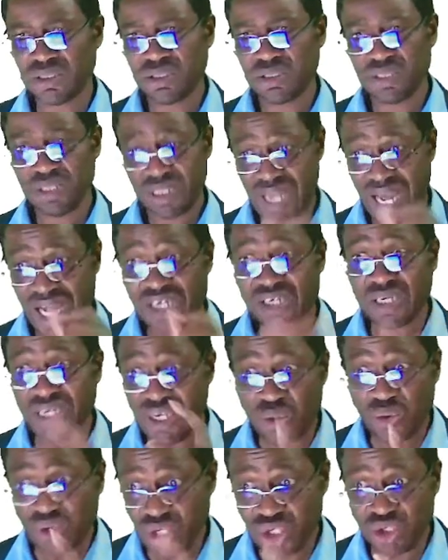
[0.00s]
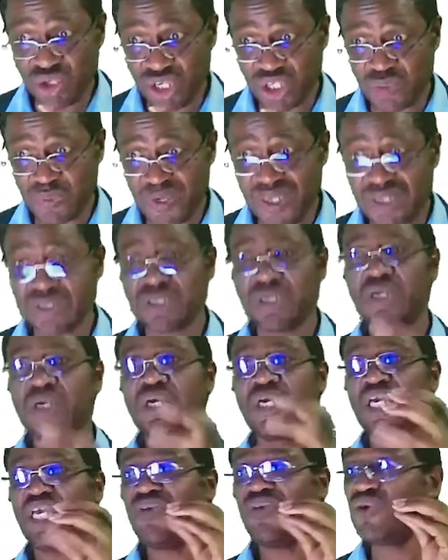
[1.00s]
that liquidation expense,
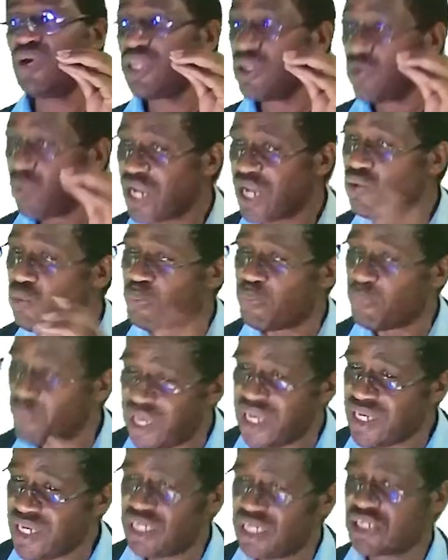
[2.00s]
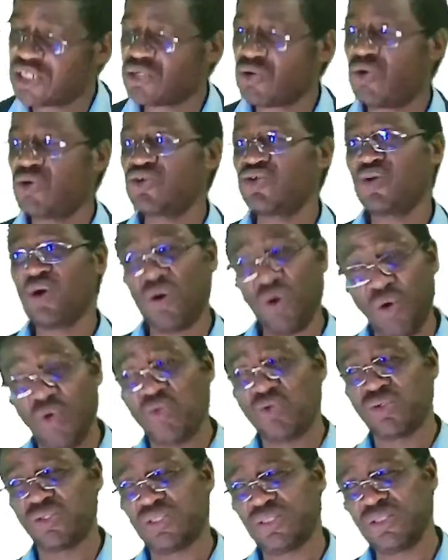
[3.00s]
if you are the one who paid it on your
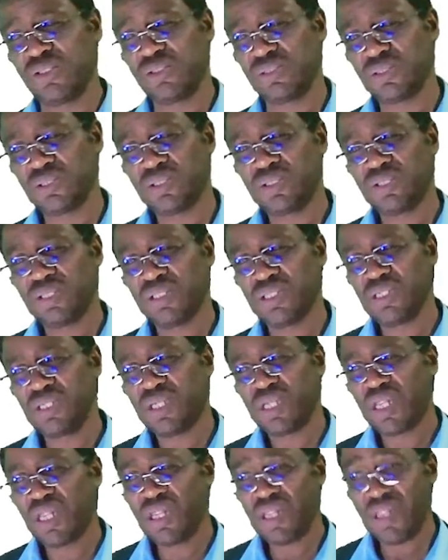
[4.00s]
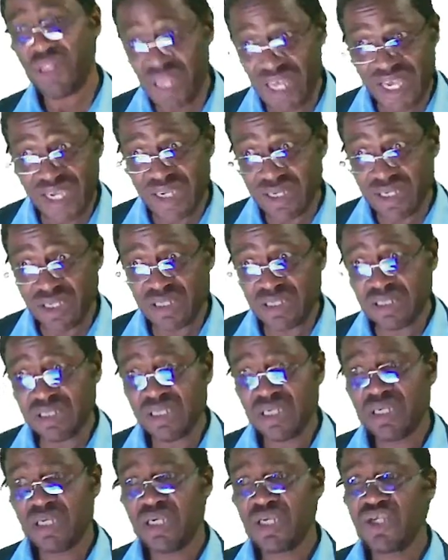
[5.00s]
own, then
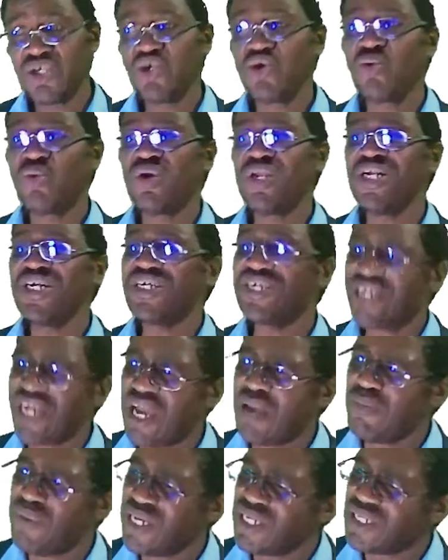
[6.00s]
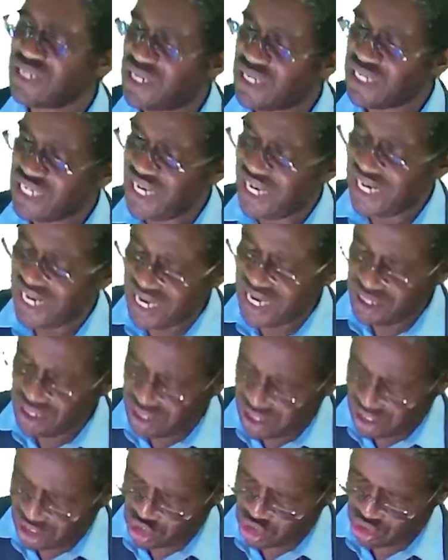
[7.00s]
you will debit
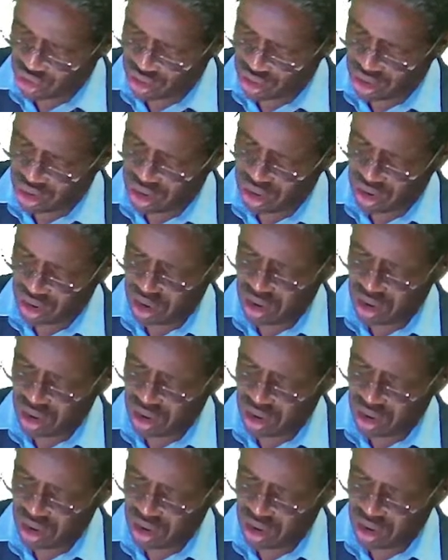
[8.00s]
realization,